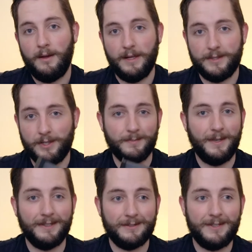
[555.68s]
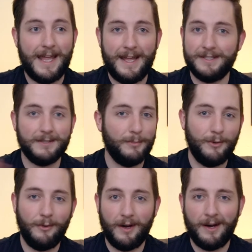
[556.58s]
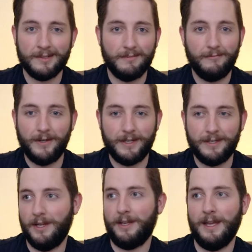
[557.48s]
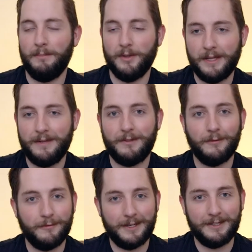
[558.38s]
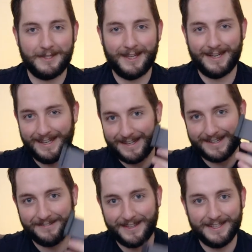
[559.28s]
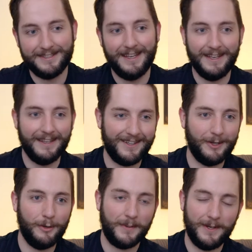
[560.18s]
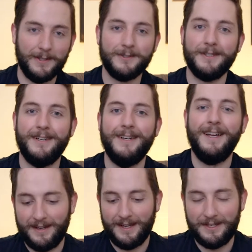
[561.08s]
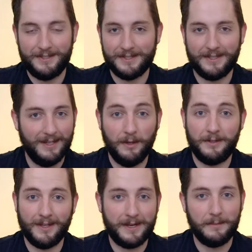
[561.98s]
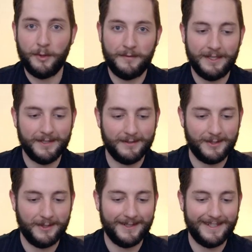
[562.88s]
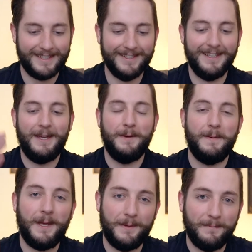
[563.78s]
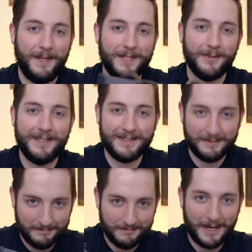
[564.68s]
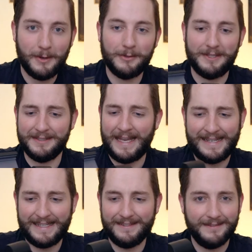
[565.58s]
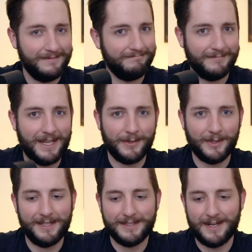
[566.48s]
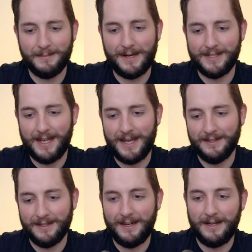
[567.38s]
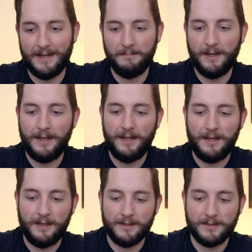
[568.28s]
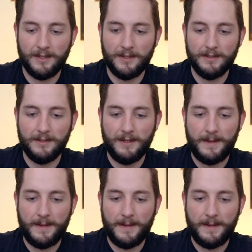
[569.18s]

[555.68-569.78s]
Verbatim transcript: it's just been dead smooth, awesome footage. I can't believe the footage that I get out of this and the GoPro, so it just, it looks like a movie. So uh, this one's my most exciting thing we're gonna talk about today. Um, so